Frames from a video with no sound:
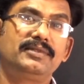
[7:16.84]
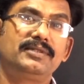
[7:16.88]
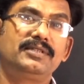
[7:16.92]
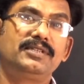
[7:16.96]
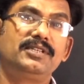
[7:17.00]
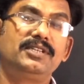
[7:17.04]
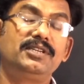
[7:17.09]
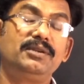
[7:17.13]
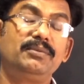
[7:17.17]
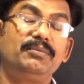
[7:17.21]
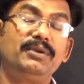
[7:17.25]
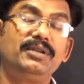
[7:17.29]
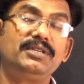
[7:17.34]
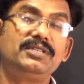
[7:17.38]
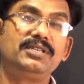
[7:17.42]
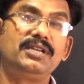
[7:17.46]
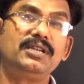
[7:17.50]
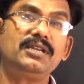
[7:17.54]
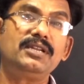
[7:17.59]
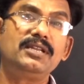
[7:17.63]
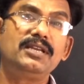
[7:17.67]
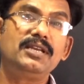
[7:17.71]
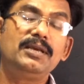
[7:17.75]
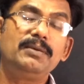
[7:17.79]

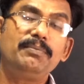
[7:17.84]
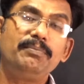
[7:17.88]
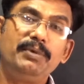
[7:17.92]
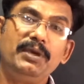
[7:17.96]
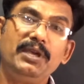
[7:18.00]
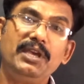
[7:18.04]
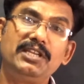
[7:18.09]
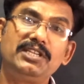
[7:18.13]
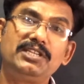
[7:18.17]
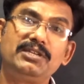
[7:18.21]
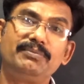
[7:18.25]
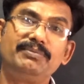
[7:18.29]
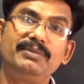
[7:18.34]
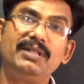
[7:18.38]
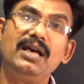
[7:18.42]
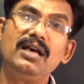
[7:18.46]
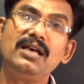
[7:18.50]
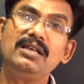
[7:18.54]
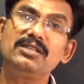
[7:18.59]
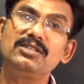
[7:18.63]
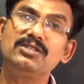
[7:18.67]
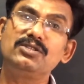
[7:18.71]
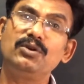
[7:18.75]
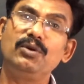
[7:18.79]
Determination pH of
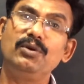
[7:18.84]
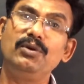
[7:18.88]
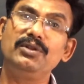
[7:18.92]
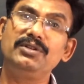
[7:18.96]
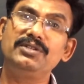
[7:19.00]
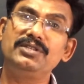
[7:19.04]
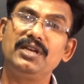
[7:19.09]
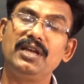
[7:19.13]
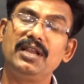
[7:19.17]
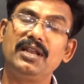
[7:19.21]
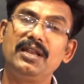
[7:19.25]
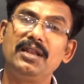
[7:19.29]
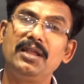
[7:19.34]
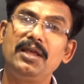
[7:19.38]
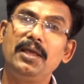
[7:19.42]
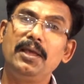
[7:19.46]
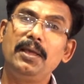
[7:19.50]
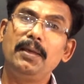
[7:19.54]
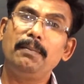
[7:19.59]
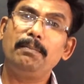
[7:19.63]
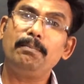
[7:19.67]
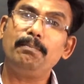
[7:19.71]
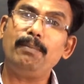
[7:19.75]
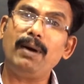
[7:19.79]
the solution
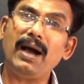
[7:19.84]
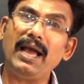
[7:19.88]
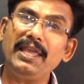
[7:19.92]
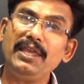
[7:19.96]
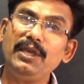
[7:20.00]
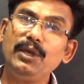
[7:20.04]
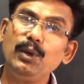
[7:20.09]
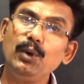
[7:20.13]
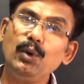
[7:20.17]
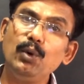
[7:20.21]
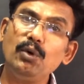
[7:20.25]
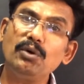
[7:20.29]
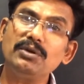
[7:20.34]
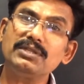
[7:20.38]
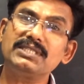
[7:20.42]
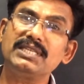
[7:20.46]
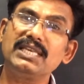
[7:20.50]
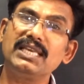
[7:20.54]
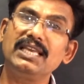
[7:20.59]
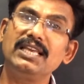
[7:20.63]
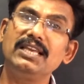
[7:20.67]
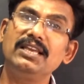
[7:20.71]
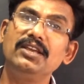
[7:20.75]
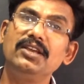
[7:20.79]
by
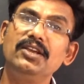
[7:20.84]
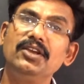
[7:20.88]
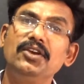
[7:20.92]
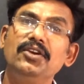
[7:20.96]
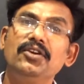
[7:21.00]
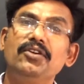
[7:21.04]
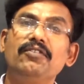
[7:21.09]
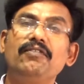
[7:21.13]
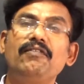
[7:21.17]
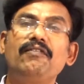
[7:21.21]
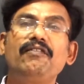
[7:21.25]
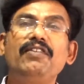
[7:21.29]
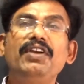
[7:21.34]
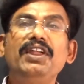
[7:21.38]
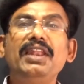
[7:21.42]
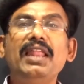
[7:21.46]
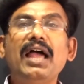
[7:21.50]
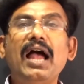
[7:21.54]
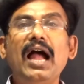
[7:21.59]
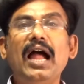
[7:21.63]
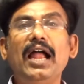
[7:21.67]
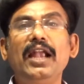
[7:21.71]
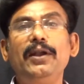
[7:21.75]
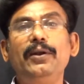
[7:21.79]
using
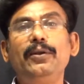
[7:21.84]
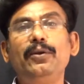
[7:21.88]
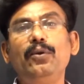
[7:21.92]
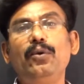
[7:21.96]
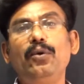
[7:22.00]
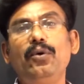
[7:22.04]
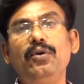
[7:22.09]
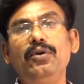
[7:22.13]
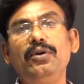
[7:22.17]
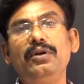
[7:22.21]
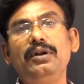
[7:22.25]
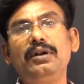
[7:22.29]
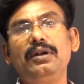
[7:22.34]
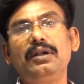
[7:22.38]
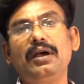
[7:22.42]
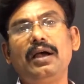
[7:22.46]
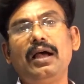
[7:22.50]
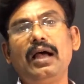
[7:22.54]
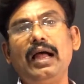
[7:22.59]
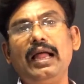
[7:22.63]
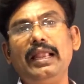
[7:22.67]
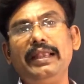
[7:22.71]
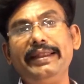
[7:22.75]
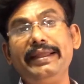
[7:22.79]
quinhydron
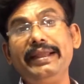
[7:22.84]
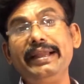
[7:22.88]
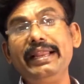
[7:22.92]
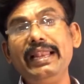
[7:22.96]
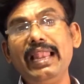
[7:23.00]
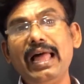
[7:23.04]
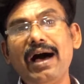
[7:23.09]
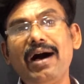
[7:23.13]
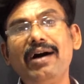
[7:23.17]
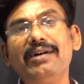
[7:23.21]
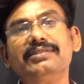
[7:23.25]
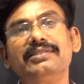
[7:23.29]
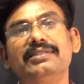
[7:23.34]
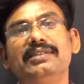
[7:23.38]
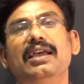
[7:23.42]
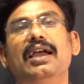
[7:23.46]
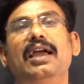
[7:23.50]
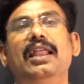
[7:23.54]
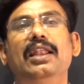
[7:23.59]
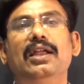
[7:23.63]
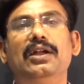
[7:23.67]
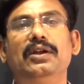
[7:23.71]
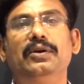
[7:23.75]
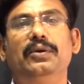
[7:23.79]
and glass
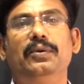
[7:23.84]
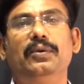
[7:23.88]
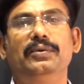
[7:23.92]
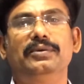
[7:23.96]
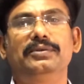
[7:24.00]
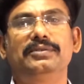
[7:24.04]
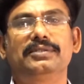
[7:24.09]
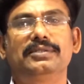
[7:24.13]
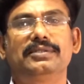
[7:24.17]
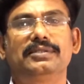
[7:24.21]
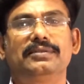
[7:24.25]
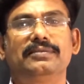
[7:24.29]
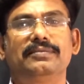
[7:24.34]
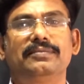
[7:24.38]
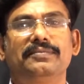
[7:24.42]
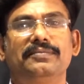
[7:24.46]
electrodes.